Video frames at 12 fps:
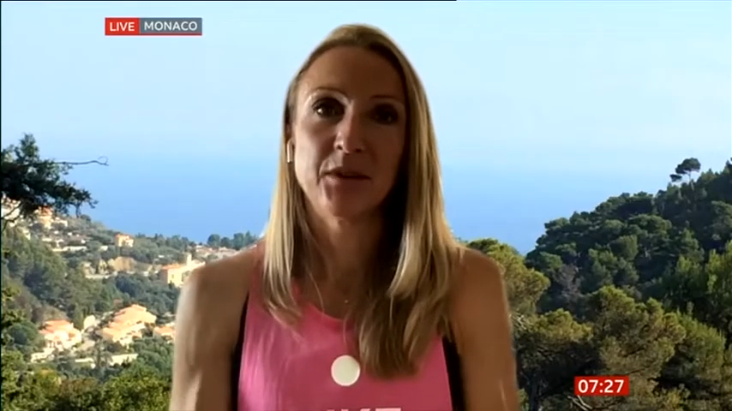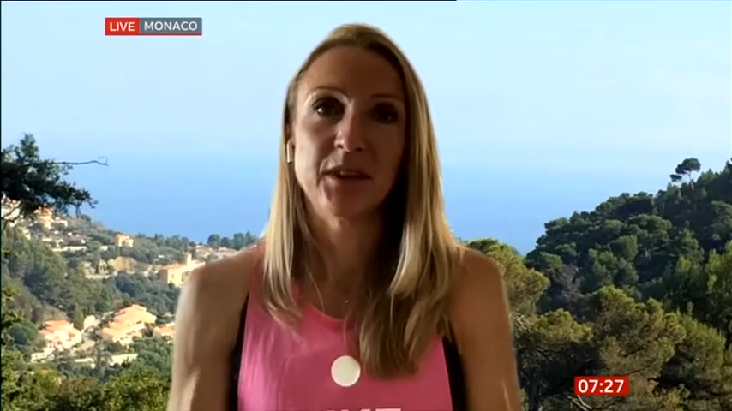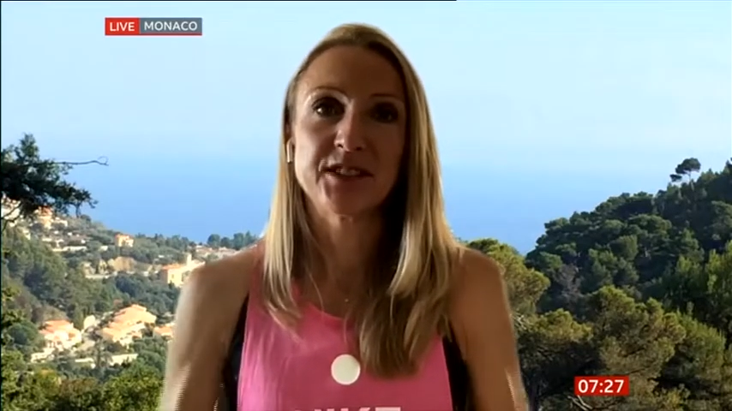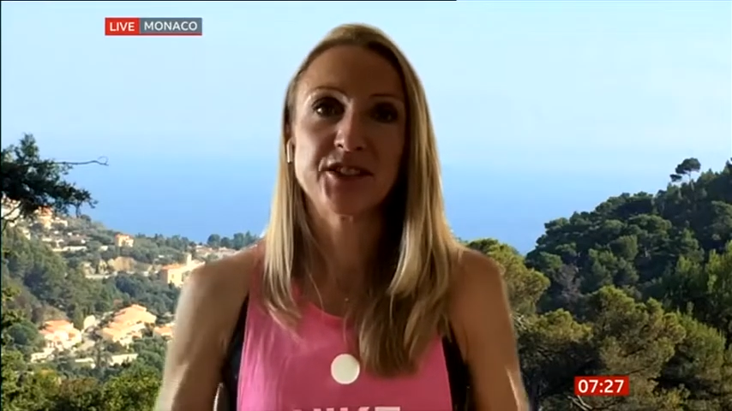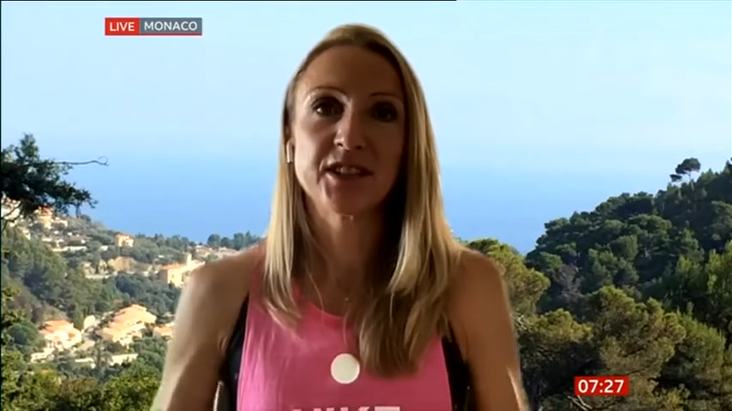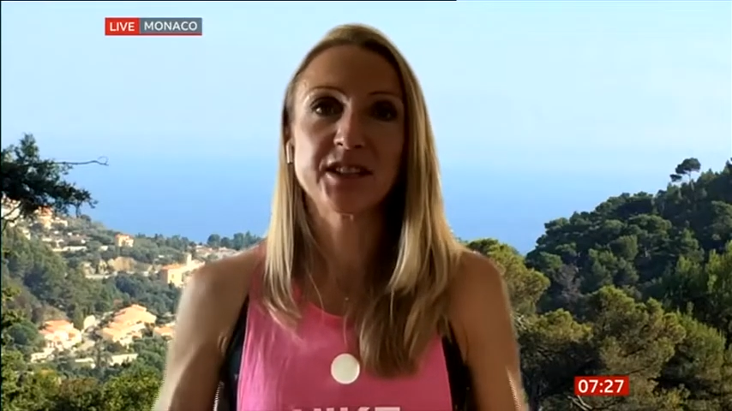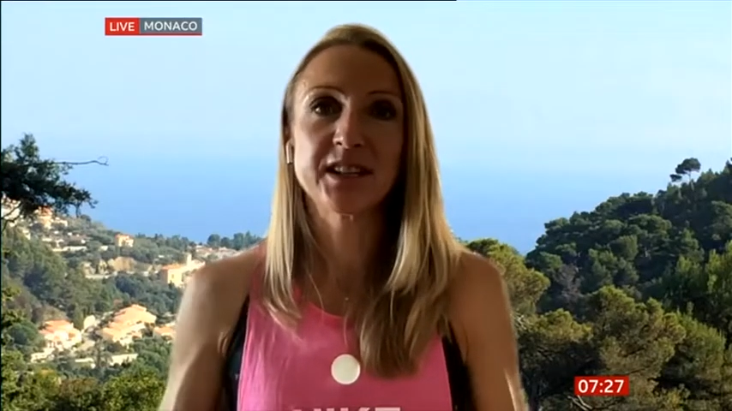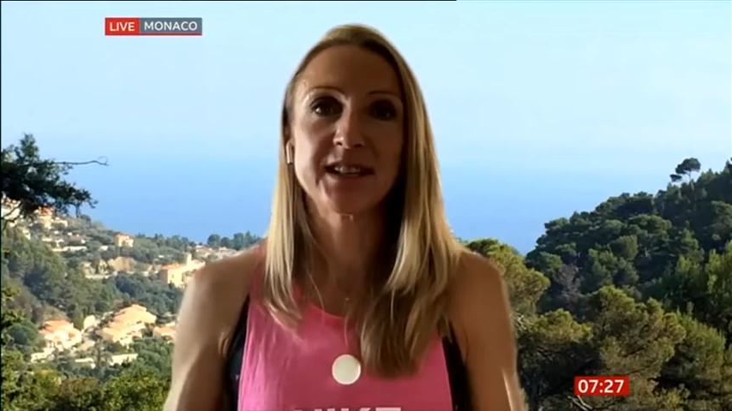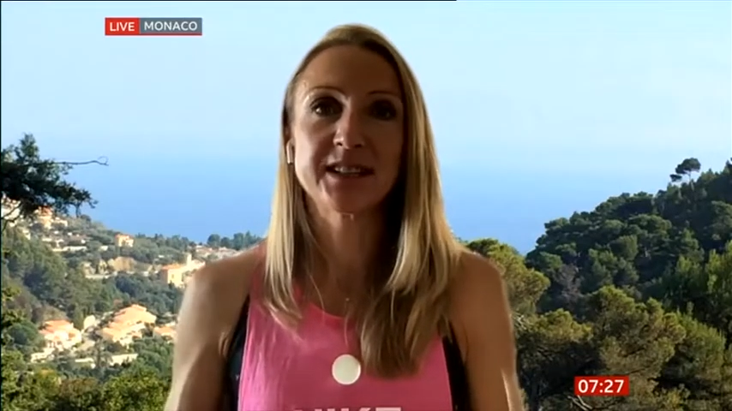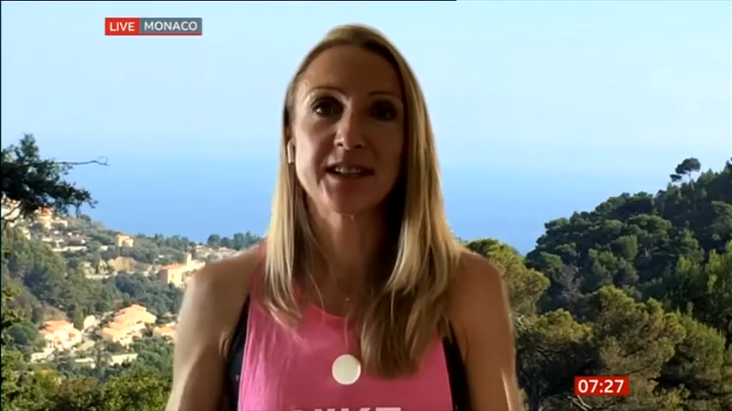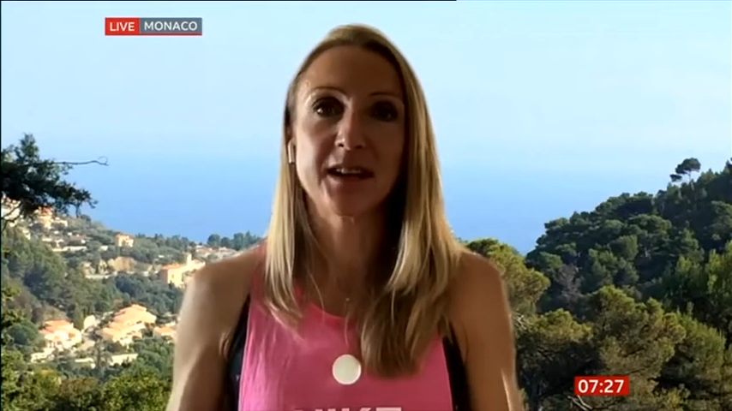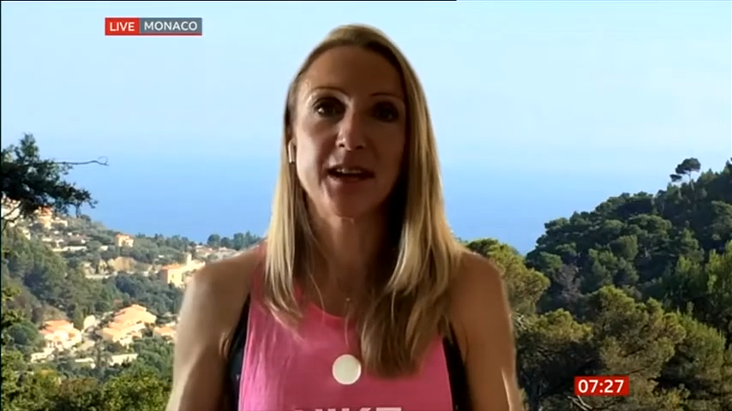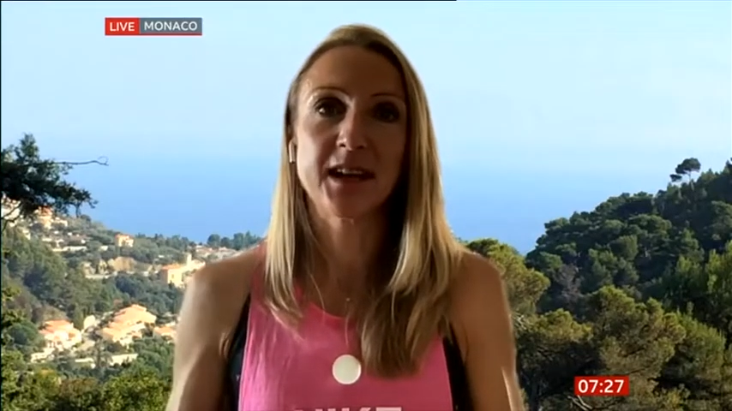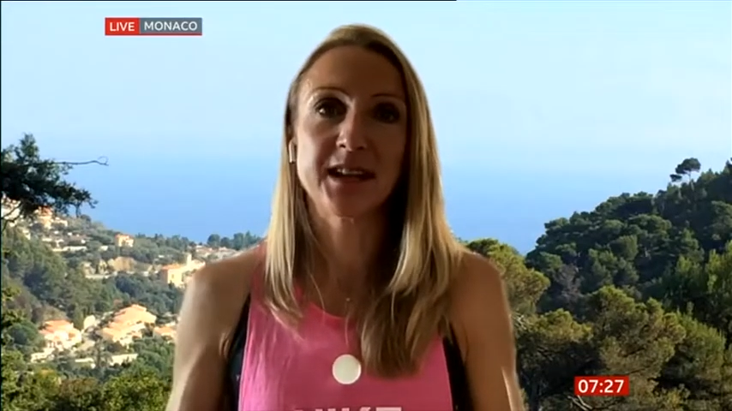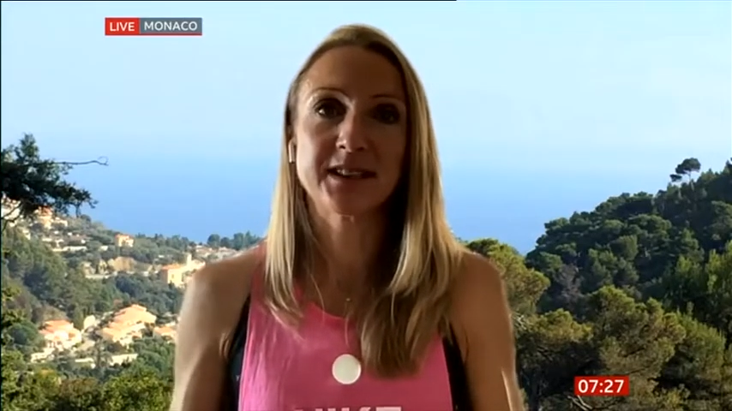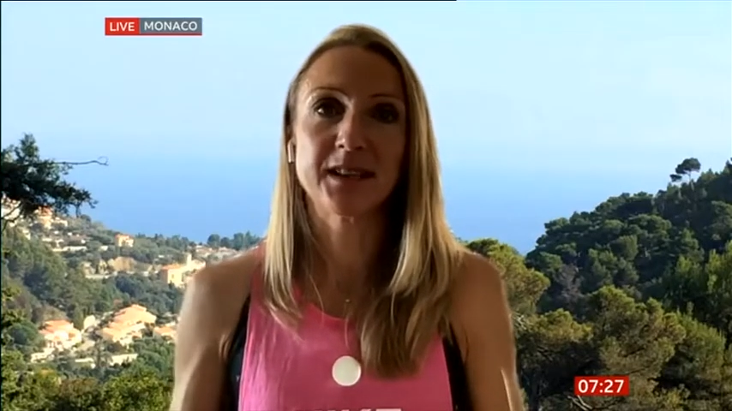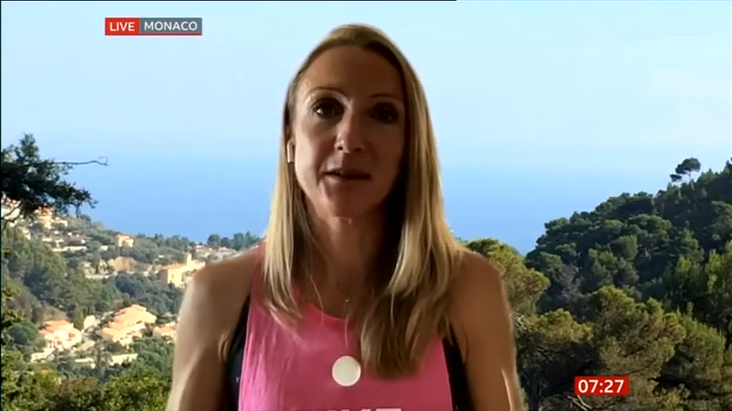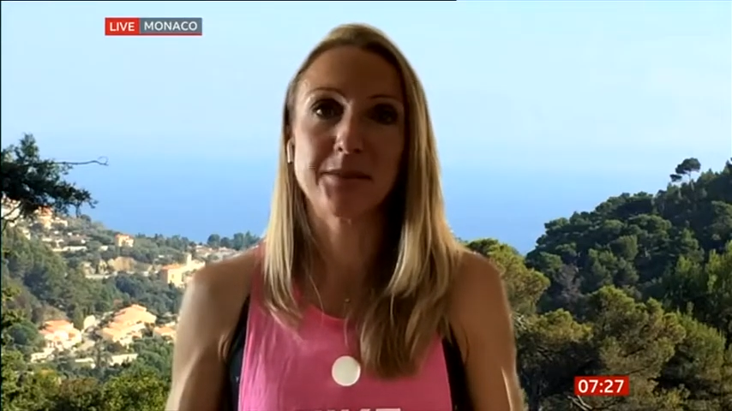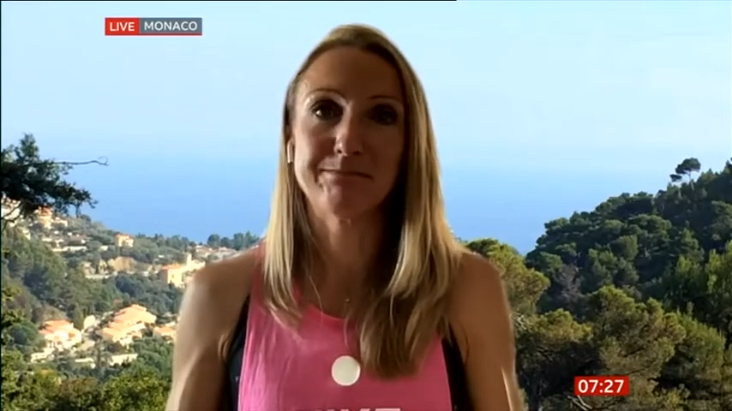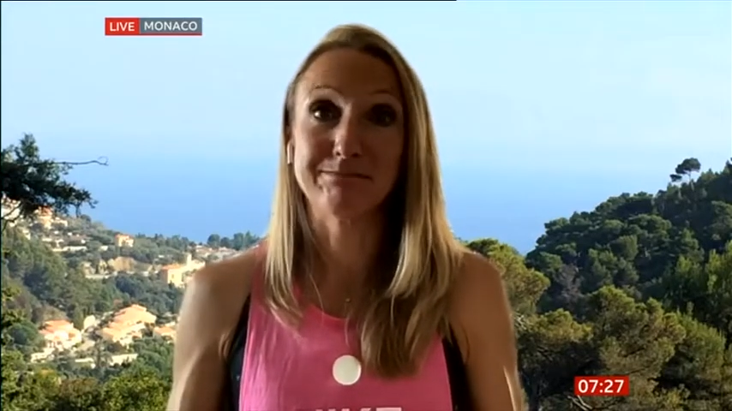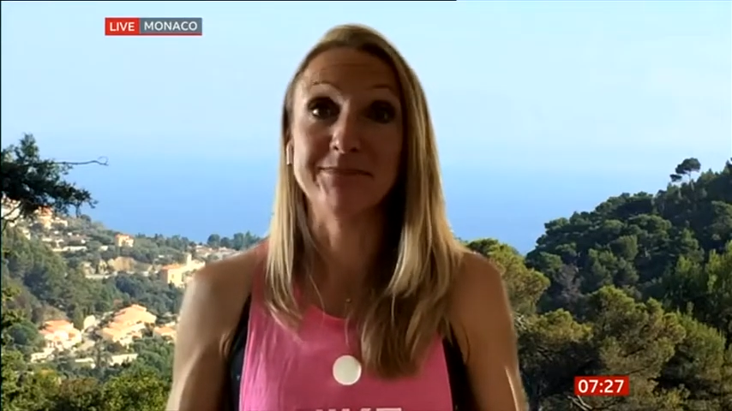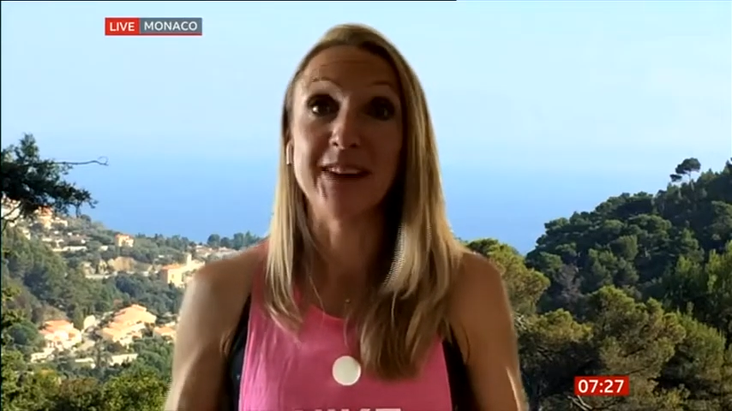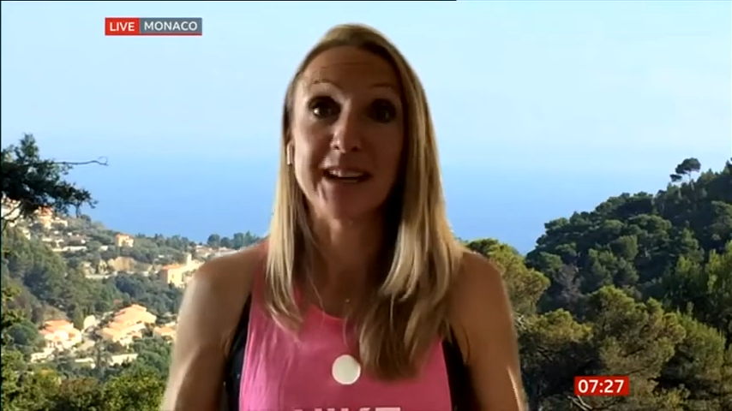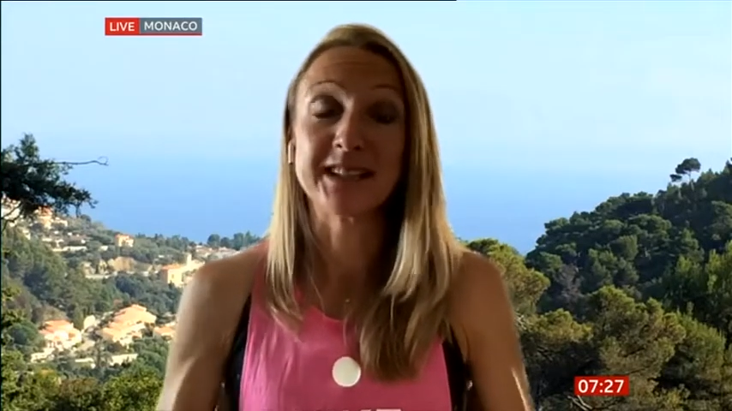Well, it's just that it's a
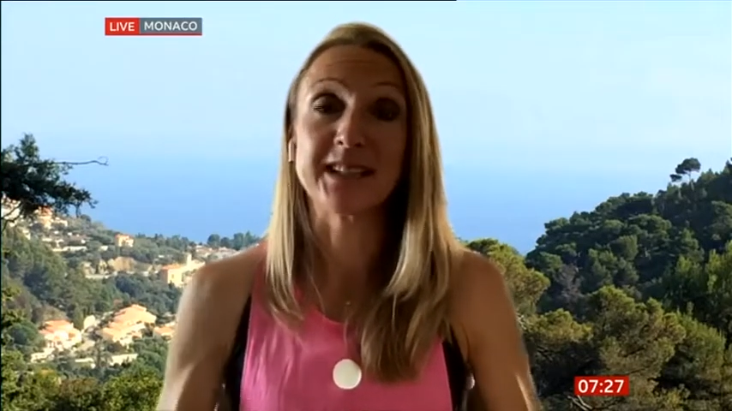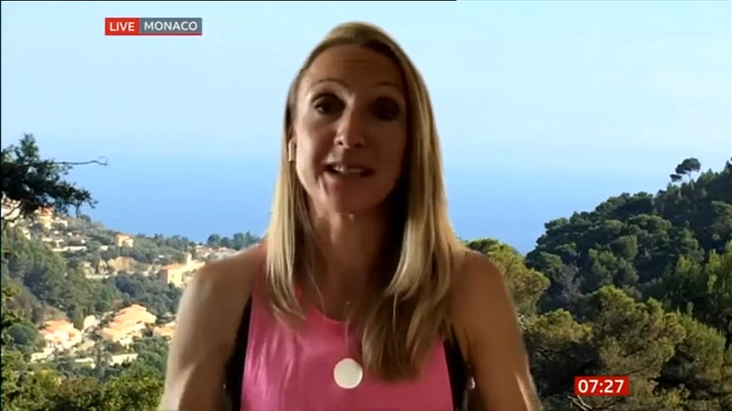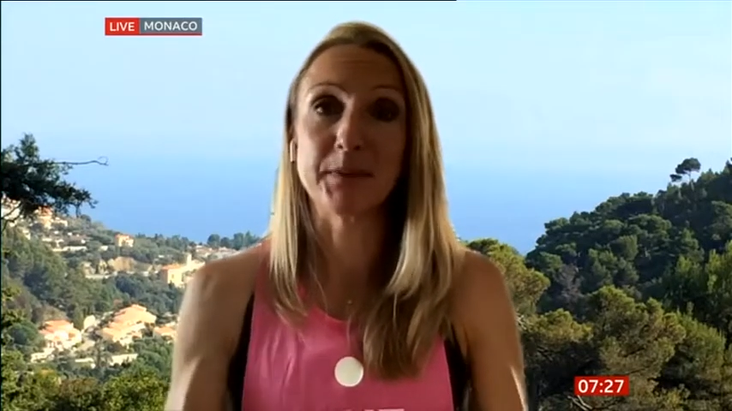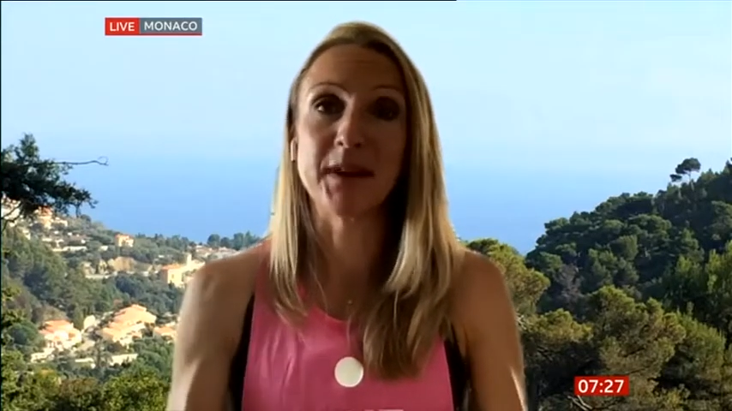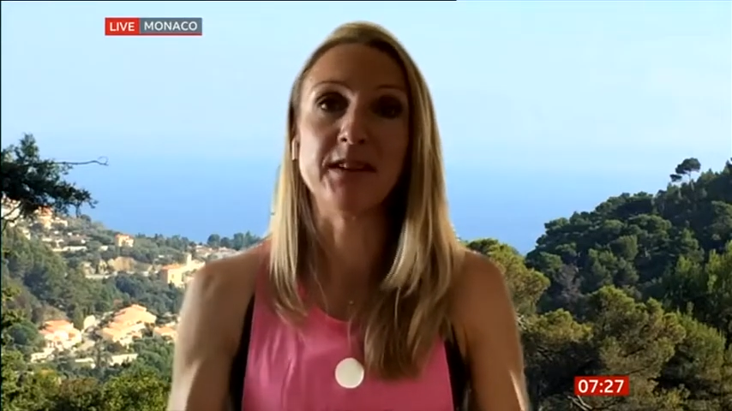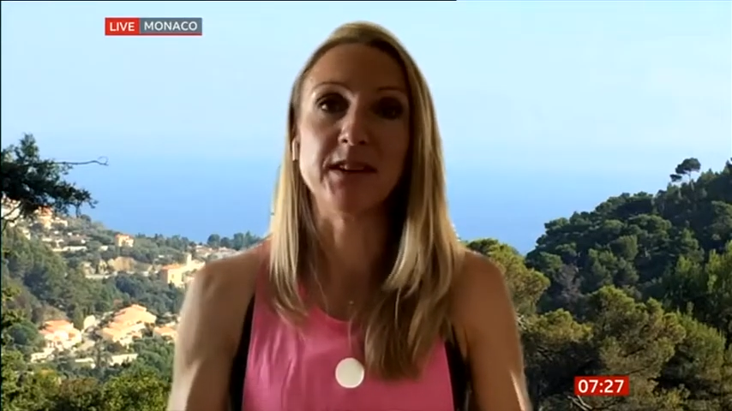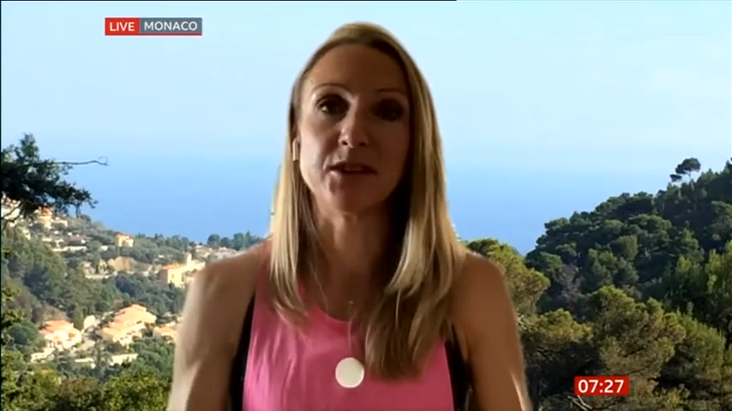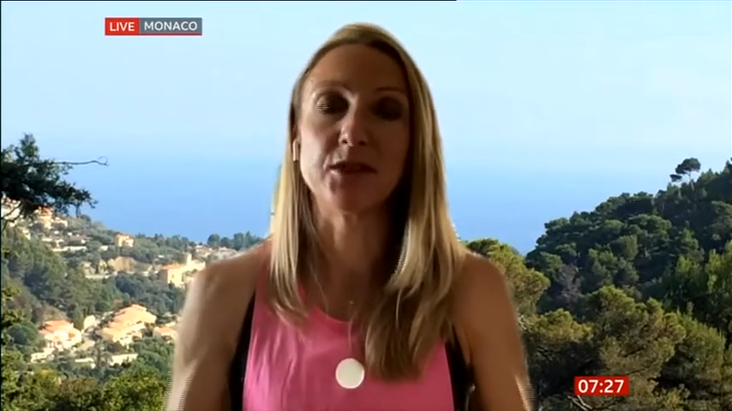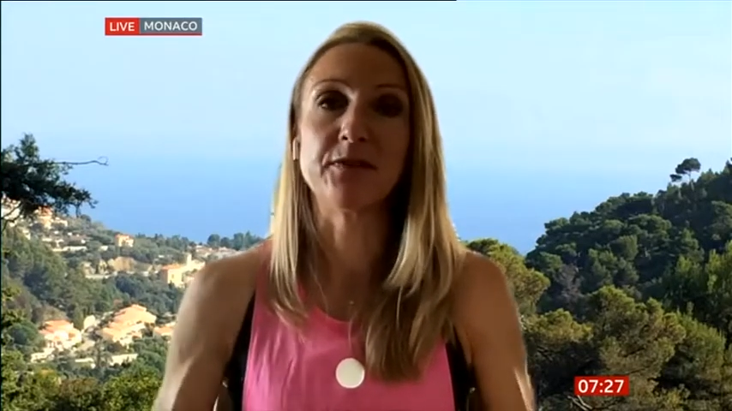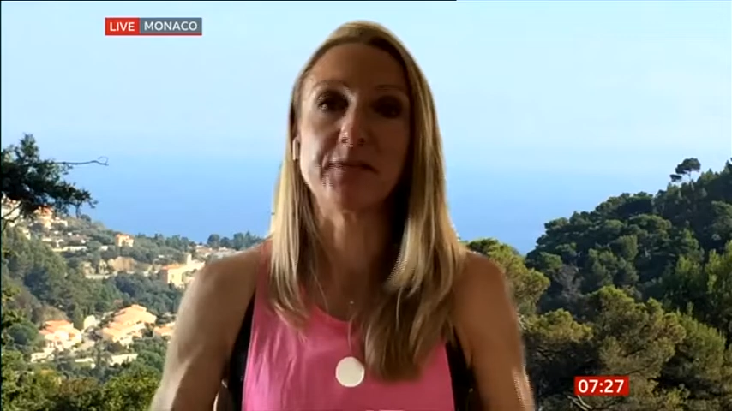nice experience.